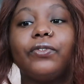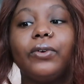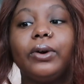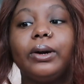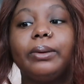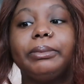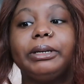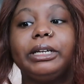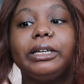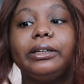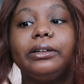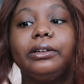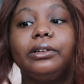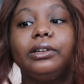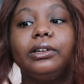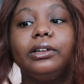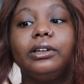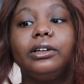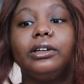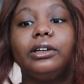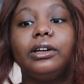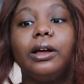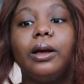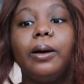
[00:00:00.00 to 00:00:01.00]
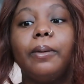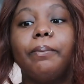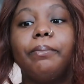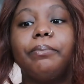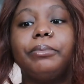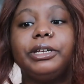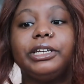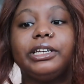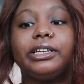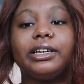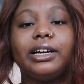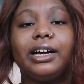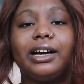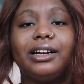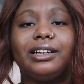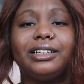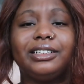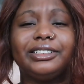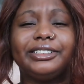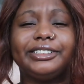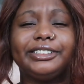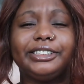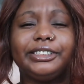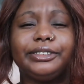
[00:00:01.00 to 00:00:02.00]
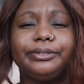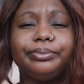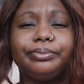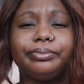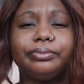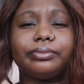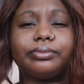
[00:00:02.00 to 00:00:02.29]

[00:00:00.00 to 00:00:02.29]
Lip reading: for me, because